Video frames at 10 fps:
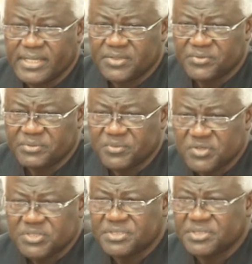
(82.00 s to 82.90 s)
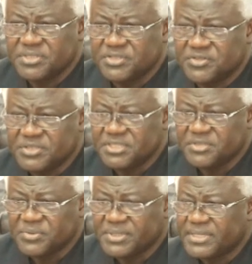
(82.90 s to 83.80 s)
and we must treat it
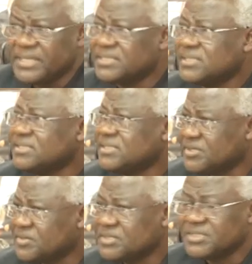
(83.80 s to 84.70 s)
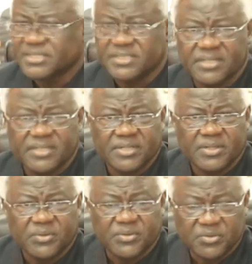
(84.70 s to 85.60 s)
with that seriousness.
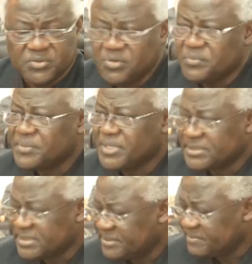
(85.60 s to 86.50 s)
We do hope that